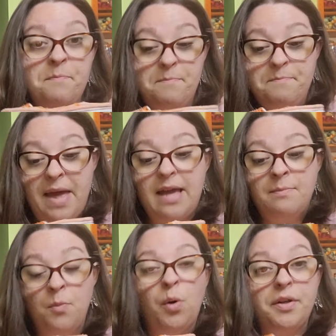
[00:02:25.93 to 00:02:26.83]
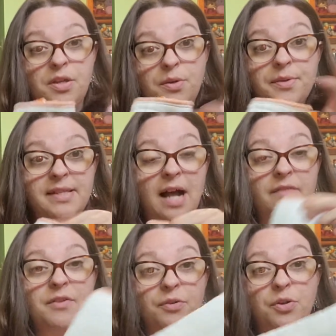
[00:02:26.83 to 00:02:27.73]
make more use out
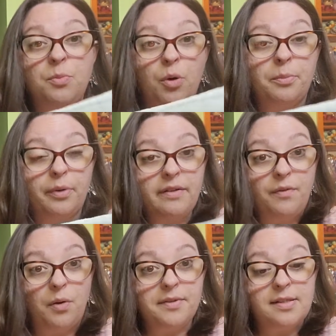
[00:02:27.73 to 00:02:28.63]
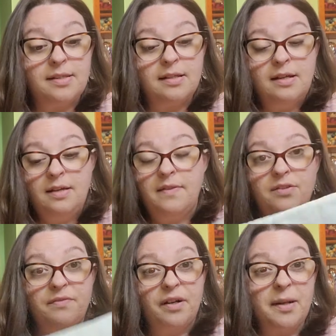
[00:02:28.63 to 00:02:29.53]
of your newborn pre-folds.
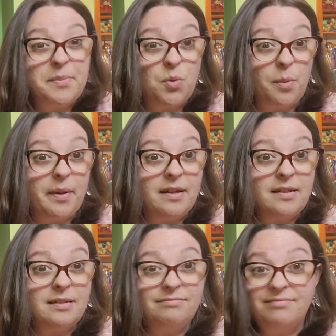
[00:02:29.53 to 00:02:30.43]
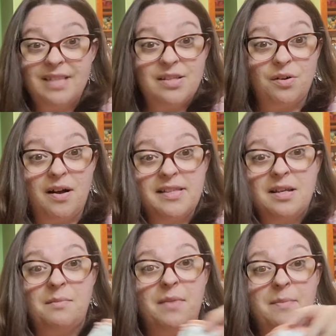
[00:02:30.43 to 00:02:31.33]
These are very absorbent. These are
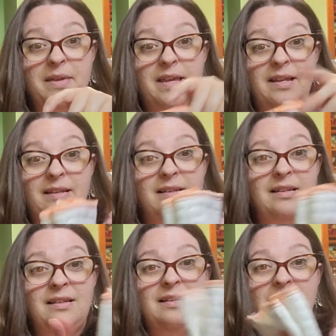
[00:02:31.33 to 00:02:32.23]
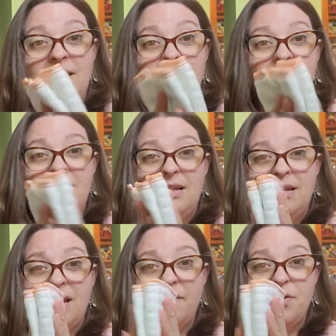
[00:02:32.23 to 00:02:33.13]
awesome. I mean,
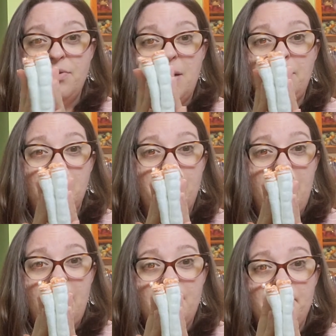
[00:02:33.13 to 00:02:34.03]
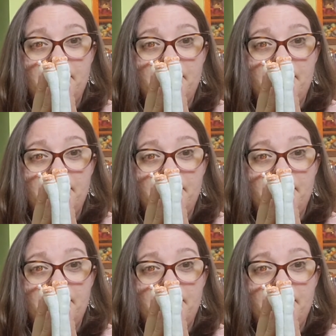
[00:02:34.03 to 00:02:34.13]
if you double them up,